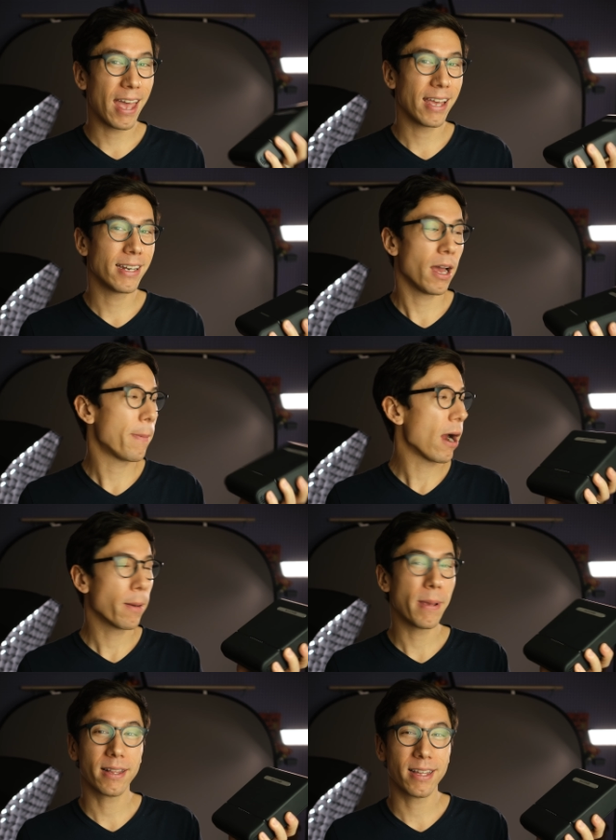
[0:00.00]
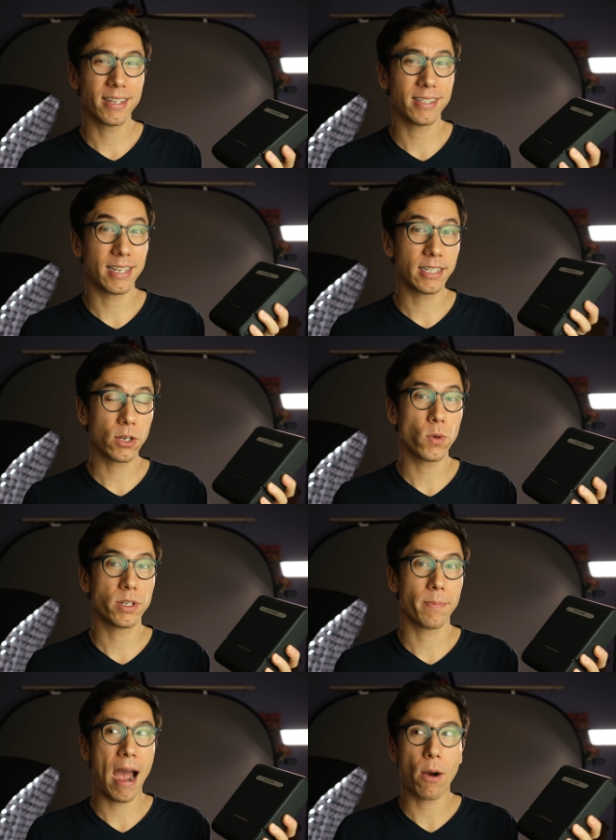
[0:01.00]
And a power bank like this isn't going
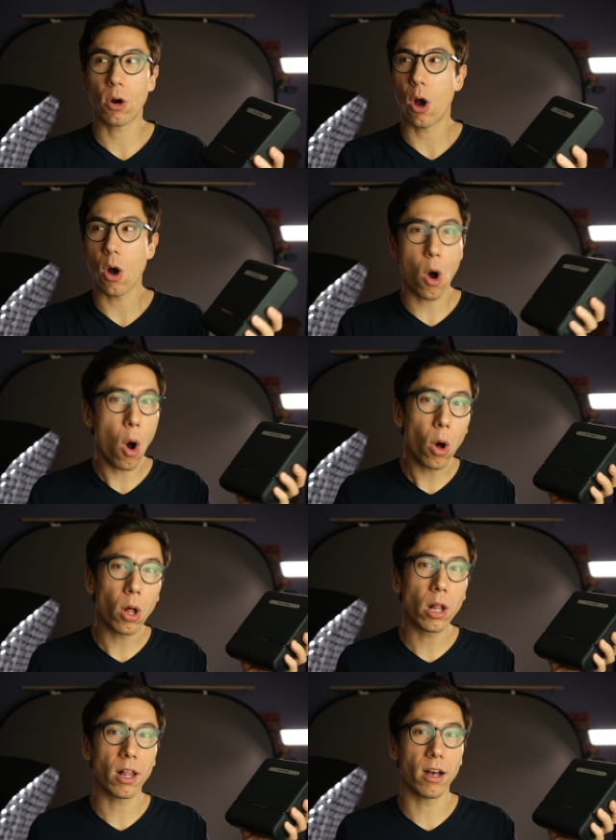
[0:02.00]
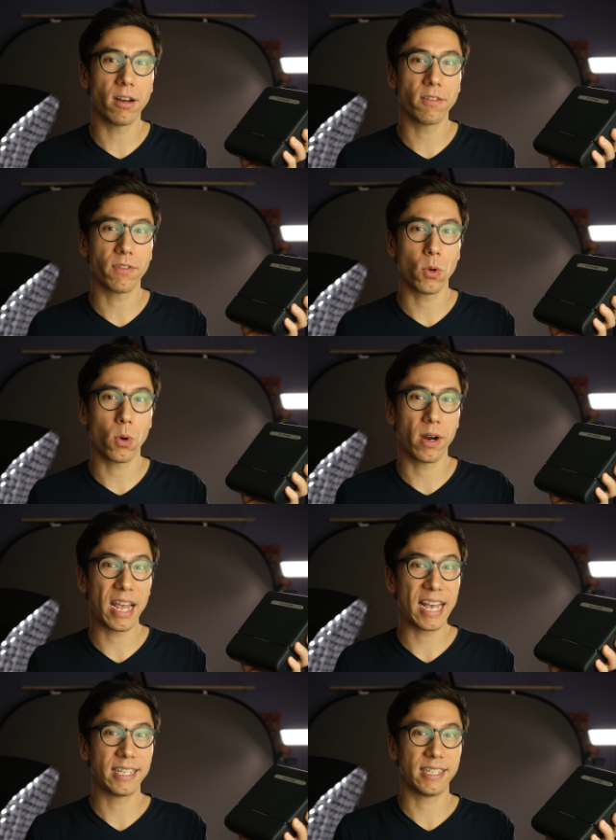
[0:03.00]
to power all of your
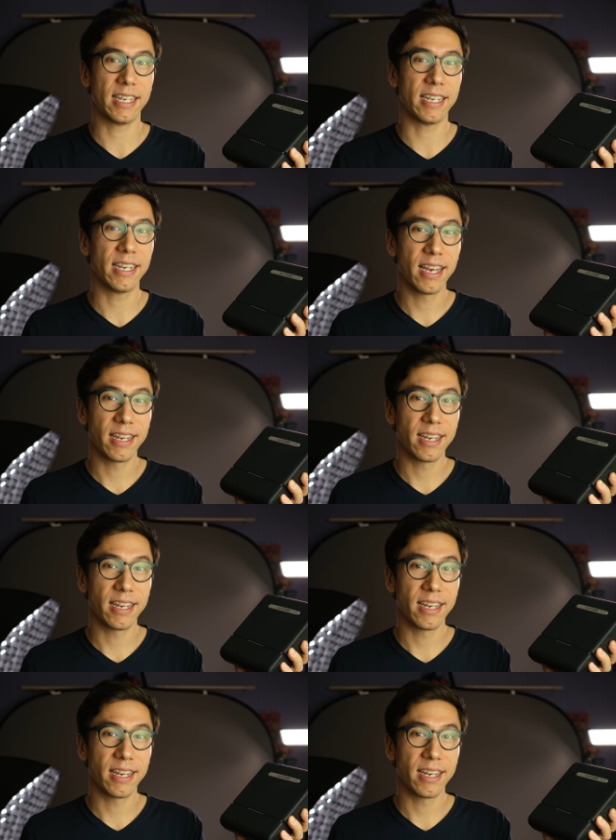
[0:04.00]
AC